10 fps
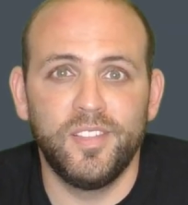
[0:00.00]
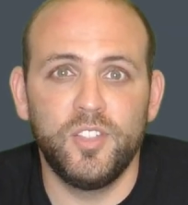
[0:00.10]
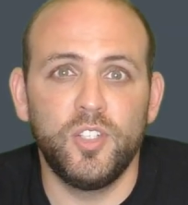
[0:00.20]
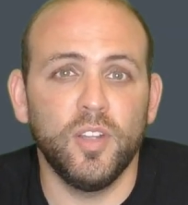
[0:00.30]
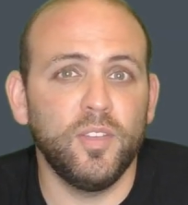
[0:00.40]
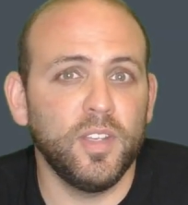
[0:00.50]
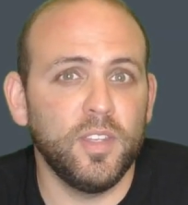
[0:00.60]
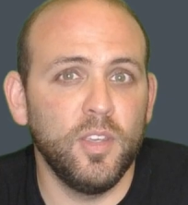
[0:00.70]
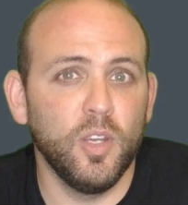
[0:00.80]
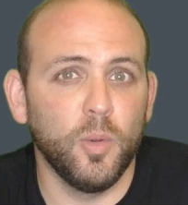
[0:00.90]
Just like
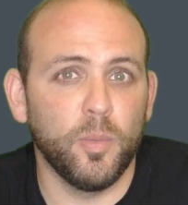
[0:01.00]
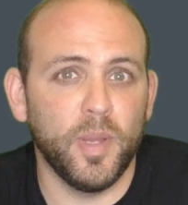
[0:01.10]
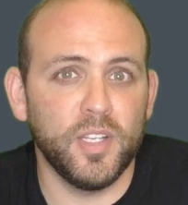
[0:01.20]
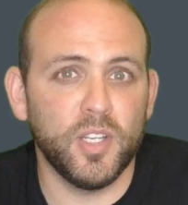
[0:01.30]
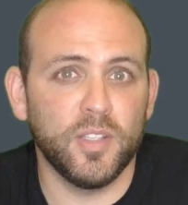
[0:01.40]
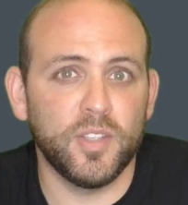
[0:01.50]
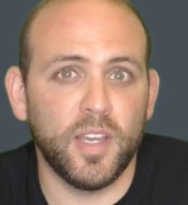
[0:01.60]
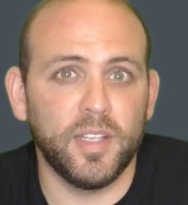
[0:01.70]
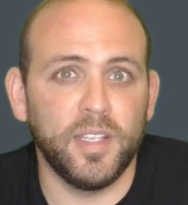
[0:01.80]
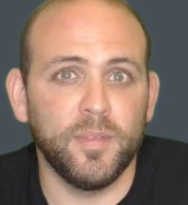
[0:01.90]
you hear with range
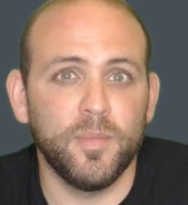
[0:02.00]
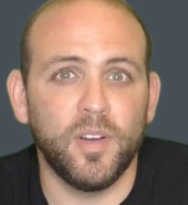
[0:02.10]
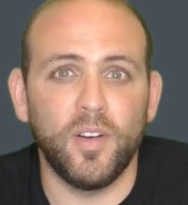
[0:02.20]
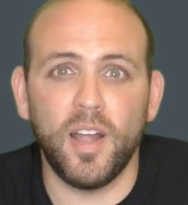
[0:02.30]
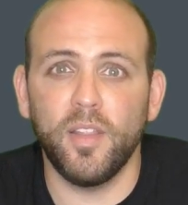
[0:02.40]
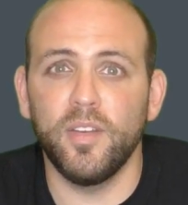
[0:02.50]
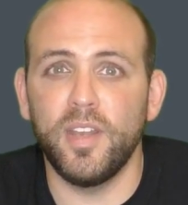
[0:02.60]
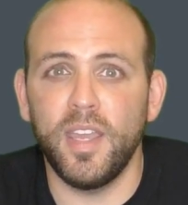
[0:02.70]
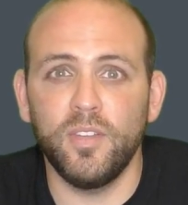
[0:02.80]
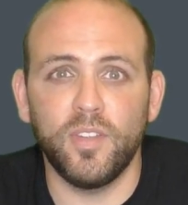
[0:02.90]
anxiety, a lot of the
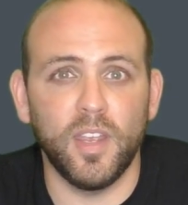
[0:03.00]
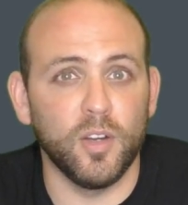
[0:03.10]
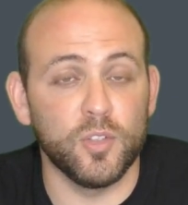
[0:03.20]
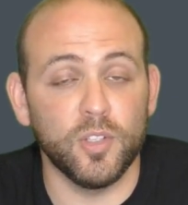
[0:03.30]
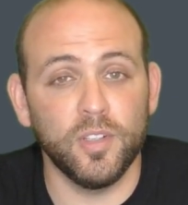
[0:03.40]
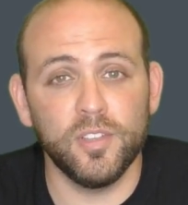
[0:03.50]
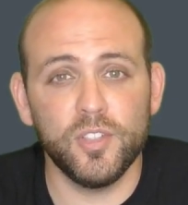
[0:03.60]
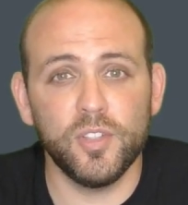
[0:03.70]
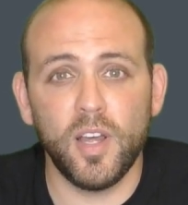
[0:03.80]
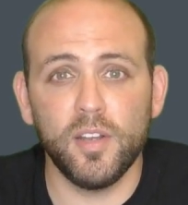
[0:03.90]
naysayers, or
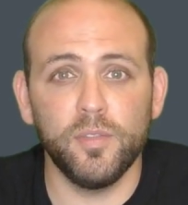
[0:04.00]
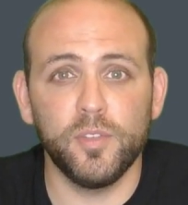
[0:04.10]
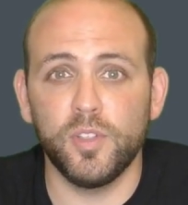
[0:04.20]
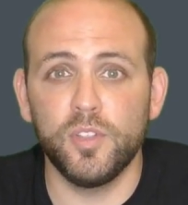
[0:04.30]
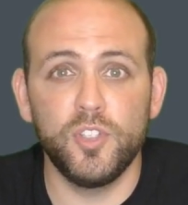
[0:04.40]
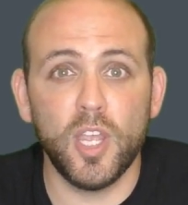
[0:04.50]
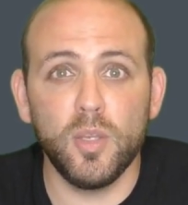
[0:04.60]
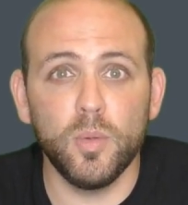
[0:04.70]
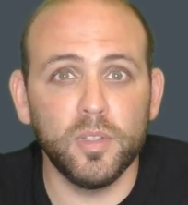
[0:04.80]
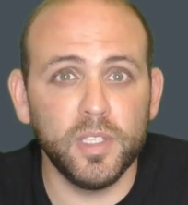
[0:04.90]
just a lot of
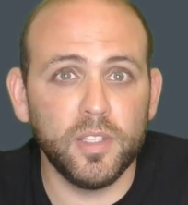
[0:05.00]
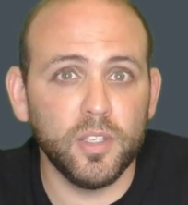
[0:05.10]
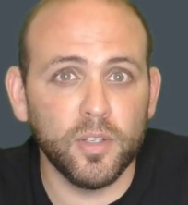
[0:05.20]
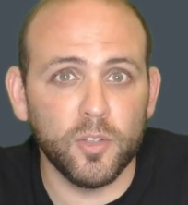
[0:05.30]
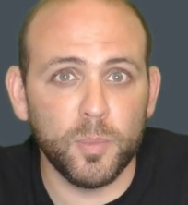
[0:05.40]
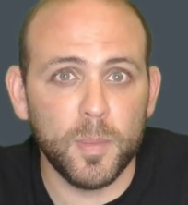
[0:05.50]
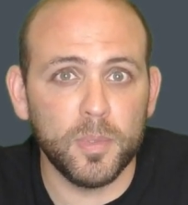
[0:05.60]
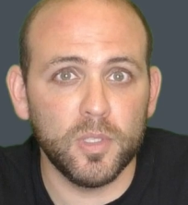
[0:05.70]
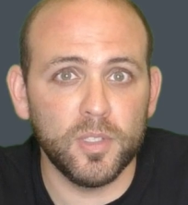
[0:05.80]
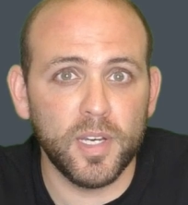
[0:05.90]
genuinely curious
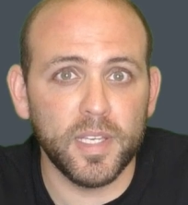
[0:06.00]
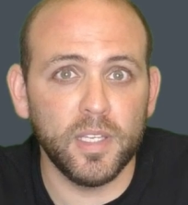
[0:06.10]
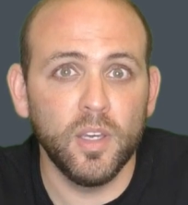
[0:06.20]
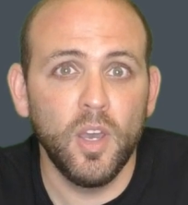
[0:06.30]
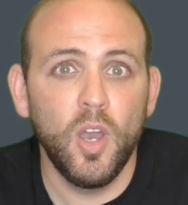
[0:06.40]
people alike,